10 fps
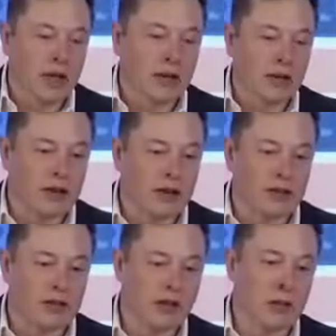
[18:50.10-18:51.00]
and
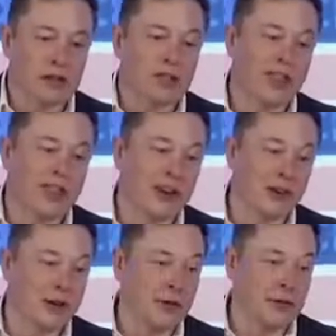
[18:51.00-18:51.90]
you say, what's that
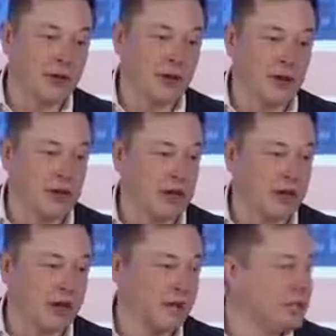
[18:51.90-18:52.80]
area? How much
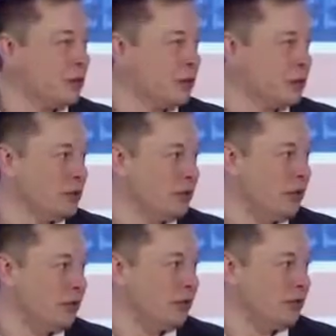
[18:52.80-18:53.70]
energy would you
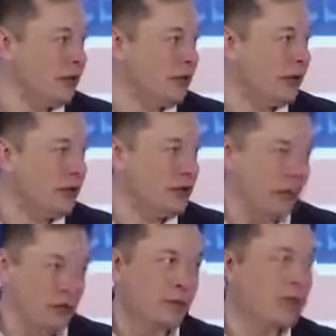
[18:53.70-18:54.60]
be able to generate? And
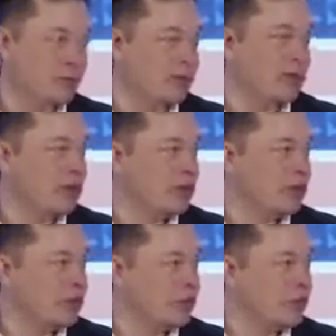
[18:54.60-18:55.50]
it's typically more
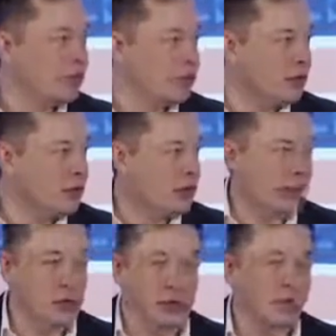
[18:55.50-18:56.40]
than
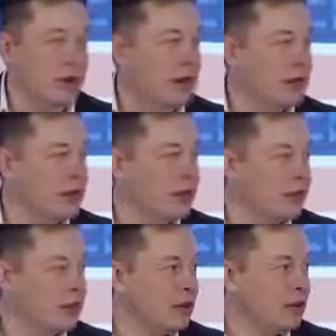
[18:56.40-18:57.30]
the nuclear power plant.
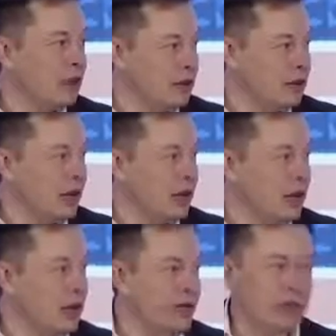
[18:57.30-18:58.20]

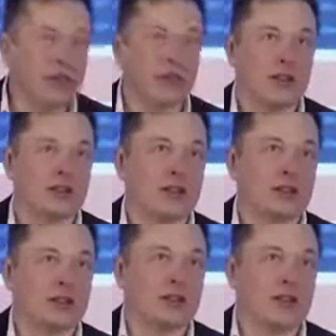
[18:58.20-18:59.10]
That's
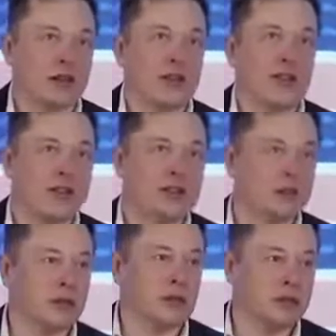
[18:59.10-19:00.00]
not an argument
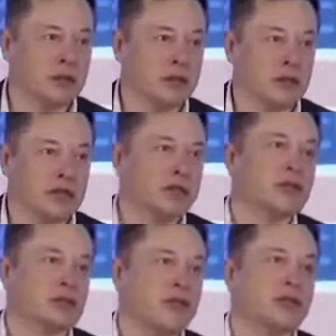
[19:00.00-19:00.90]
against nuclear. It's just
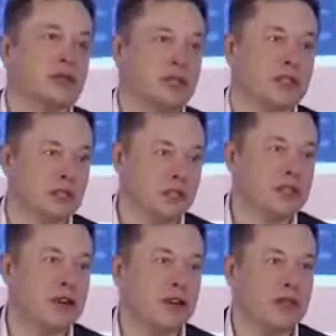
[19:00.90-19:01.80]
to give you a sense of
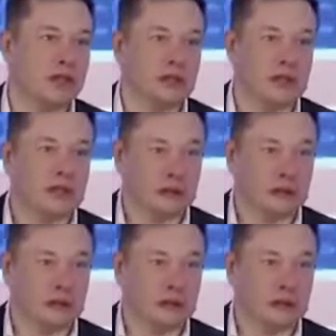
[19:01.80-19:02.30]
just how much